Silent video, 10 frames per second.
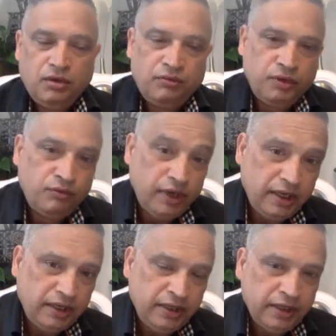we
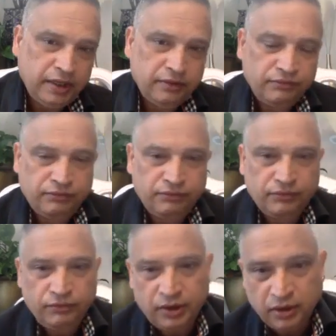went there,
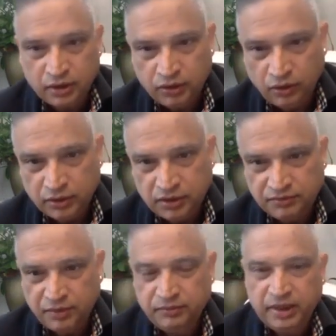we got the order
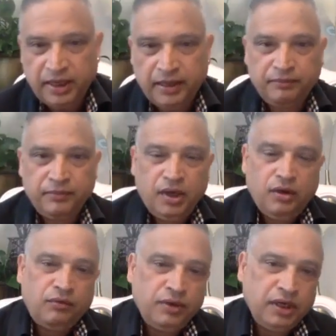from them.
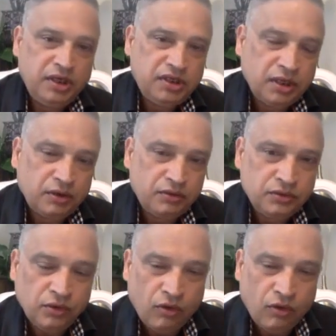We reach out to the